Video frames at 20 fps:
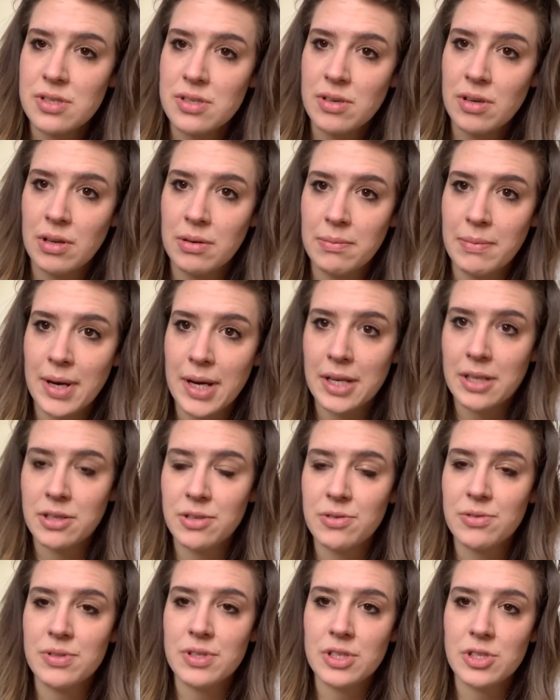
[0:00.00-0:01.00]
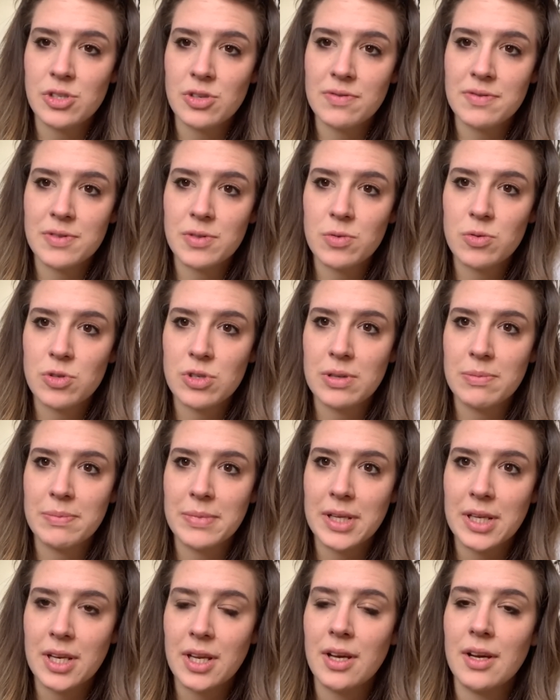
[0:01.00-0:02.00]
on my usage of social
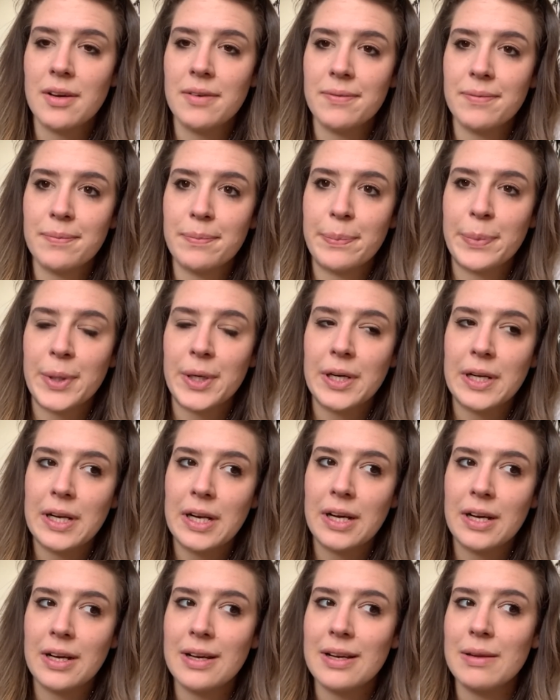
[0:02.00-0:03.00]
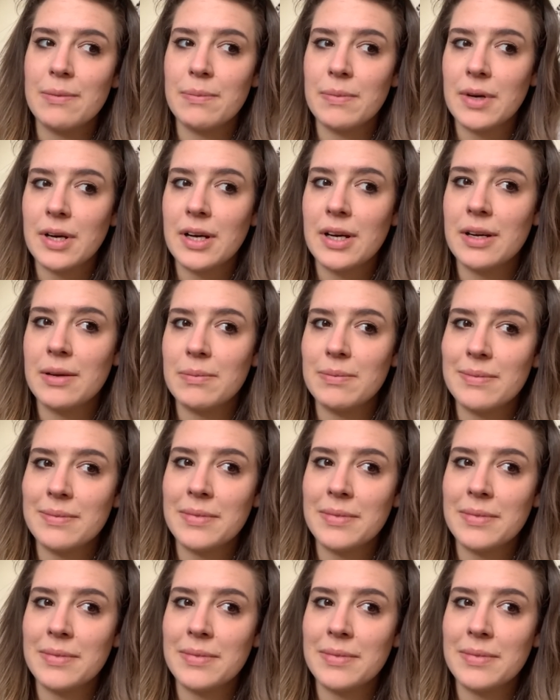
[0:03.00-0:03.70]
media, but I